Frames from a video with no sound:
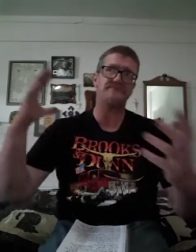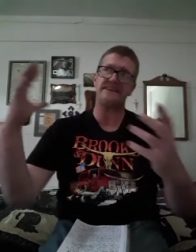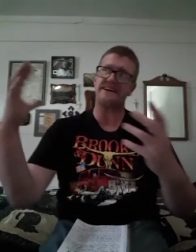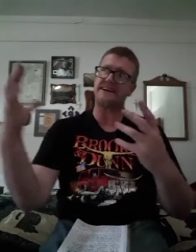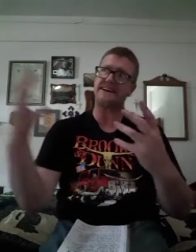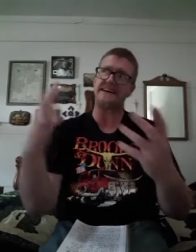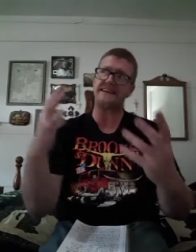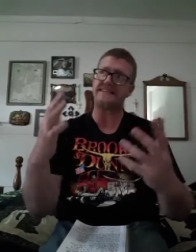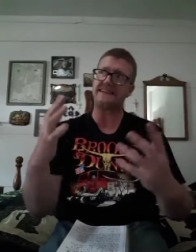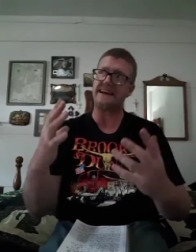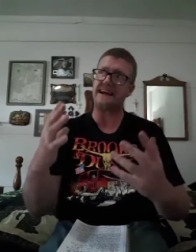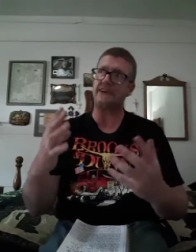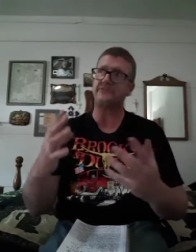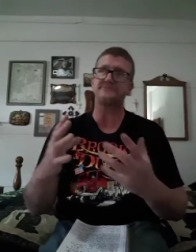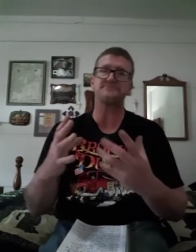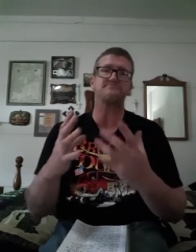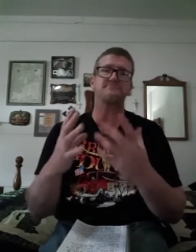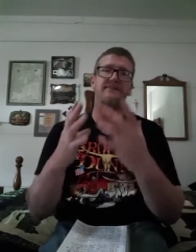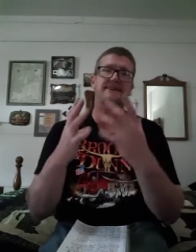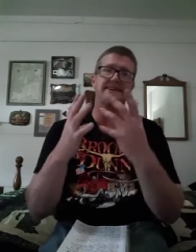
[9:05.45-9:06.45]
to anything
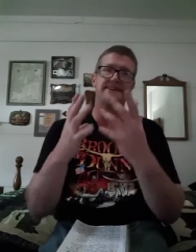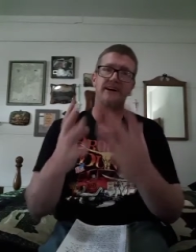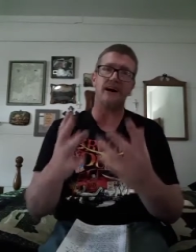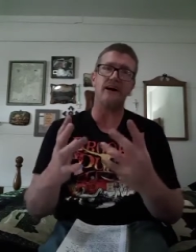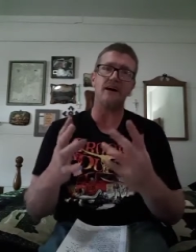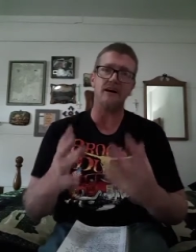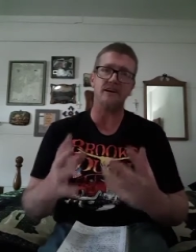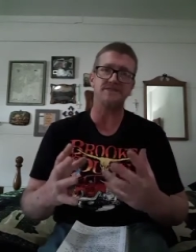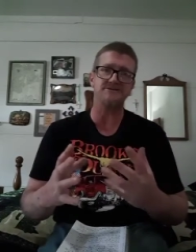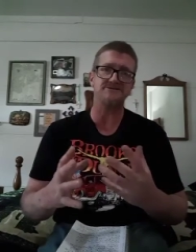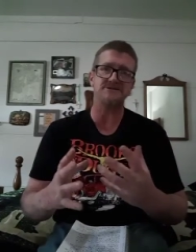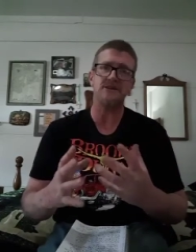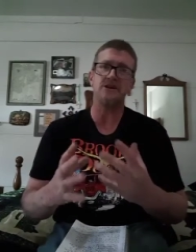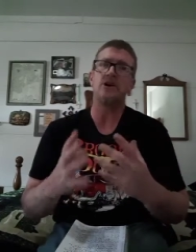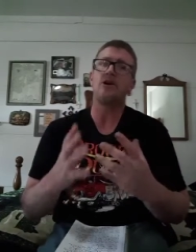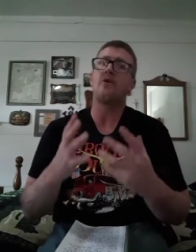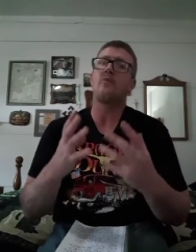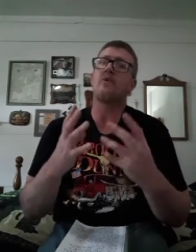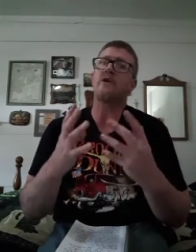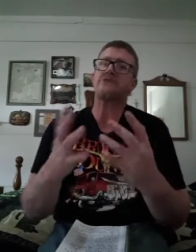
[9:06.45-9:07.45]
else because
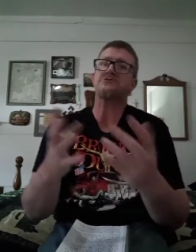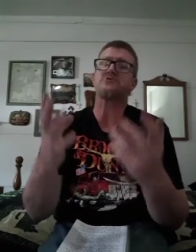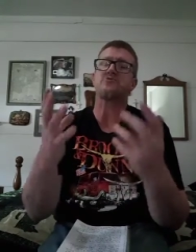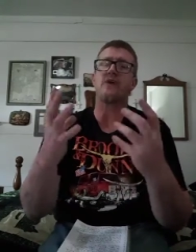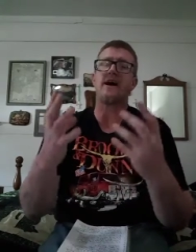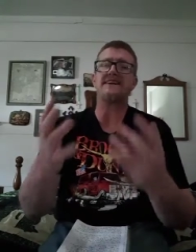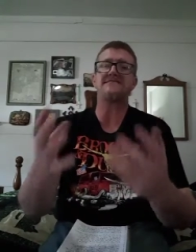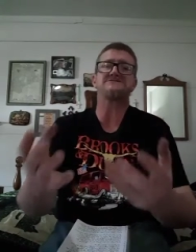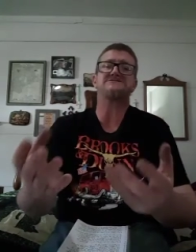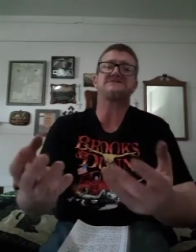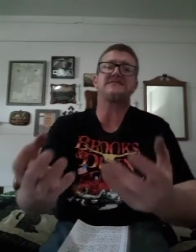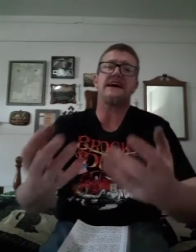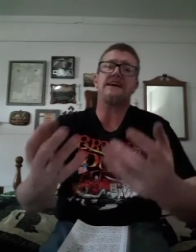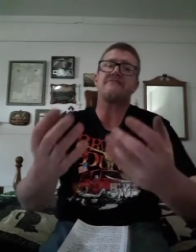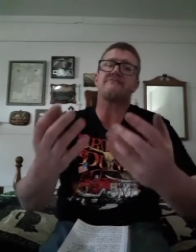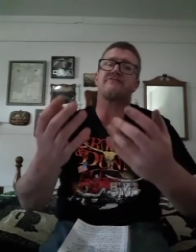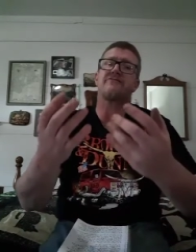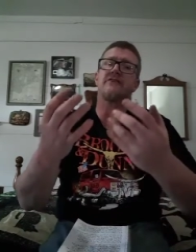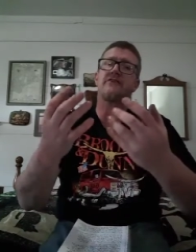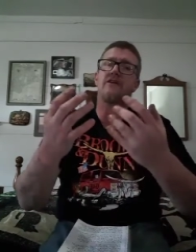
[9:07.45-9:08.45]
what Christ
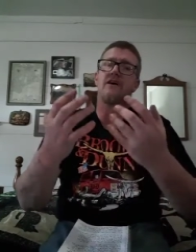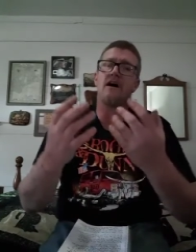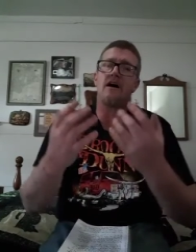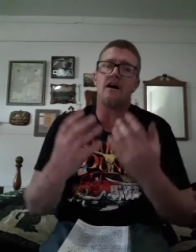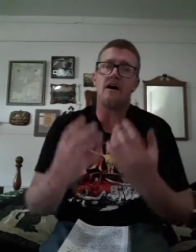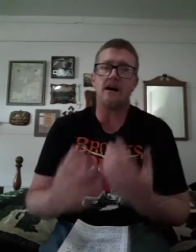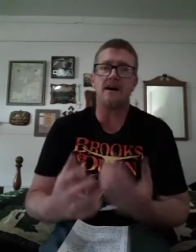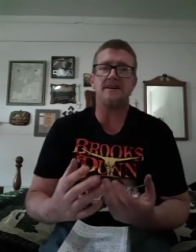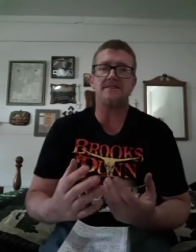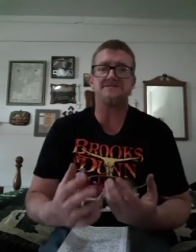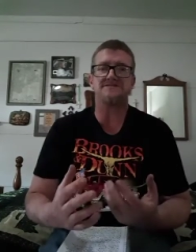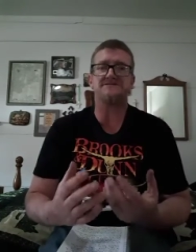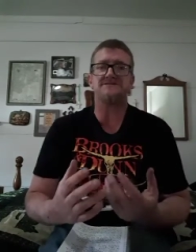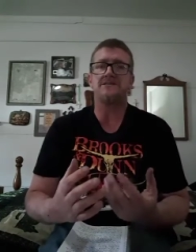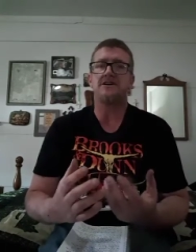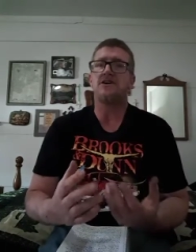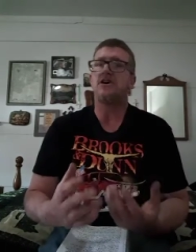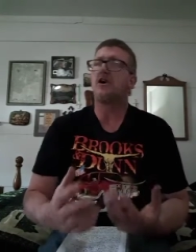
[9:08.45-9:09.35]
gave for us